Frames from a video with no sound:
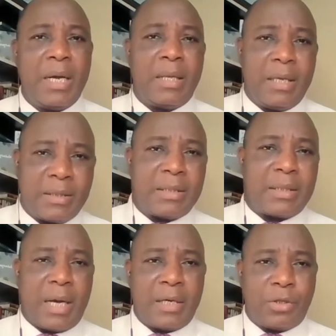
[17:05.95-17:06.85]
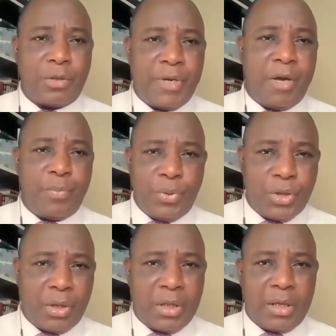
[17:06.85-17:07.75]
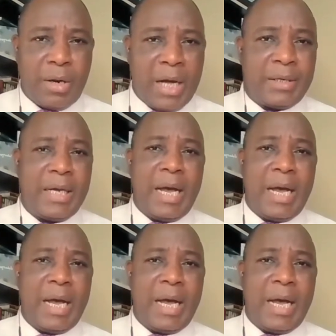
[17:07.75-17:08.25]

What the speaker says: This has to be a boot on the ground